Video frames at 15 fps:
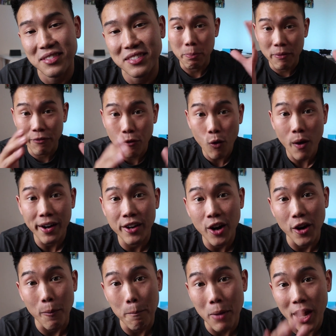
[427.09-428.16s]
But before I
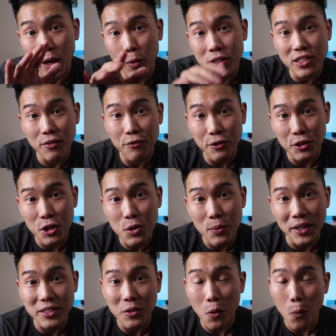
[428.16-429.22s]
go, my question for
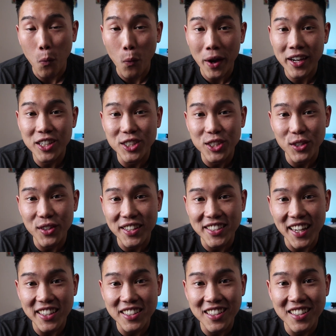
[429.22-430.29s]
you is, where did you do
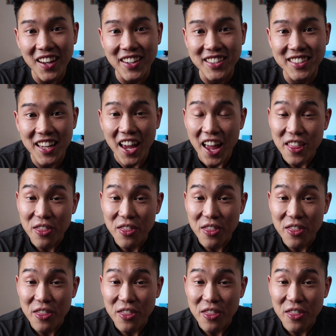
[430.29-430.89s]
these exercises?